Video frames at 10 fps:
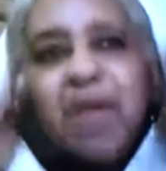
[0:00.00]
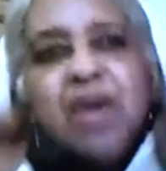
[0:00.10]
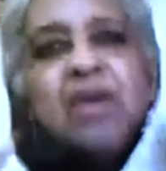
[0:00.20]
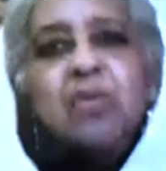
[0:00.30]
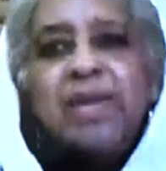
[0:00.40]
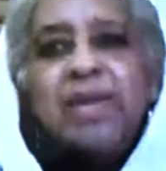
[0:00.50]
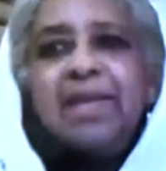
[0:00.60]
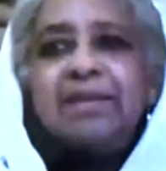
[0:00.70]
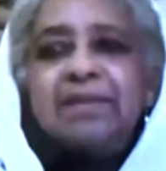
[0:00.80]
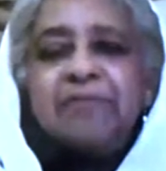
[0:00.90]
we
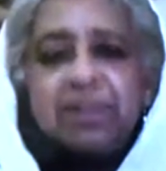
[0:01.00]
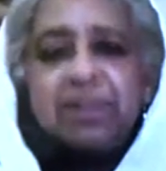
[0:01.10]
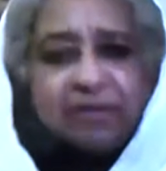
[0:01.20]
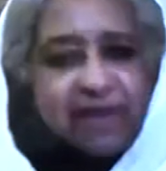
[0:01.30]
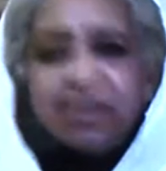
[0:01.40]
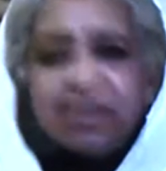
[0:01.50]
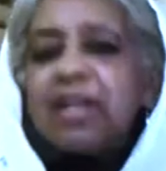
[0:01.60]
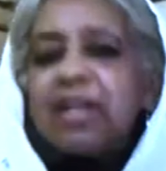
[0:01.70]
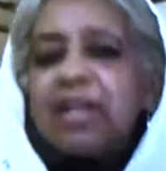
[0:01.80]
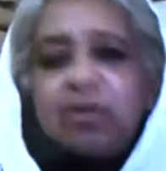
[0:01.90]
developed a very
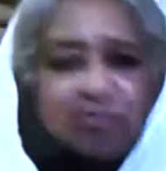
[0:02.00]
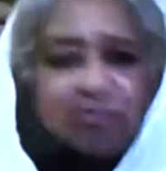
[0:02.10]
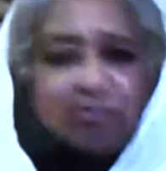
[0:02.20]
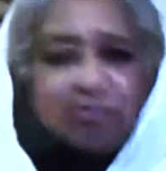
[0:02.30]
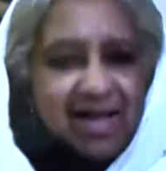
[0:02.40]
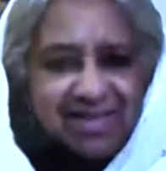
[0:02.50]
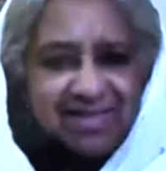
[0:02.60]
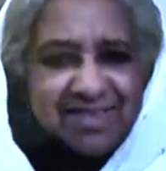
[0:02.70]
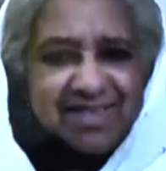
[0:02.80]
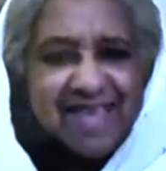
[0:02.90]
close bond.
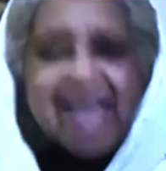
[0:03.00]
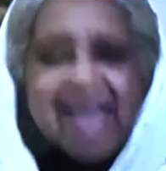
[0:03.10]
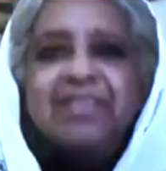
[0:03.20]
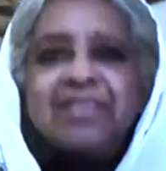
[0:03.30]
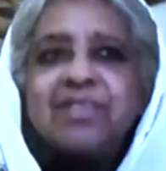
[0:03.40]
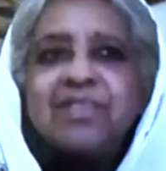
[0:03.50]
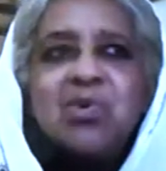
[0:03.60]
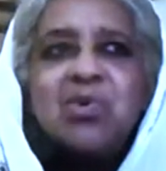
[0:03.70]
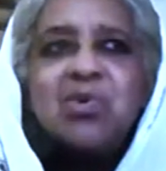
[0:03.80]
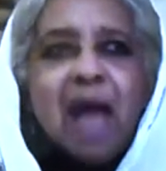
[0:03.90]
And
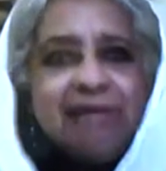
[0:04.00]
so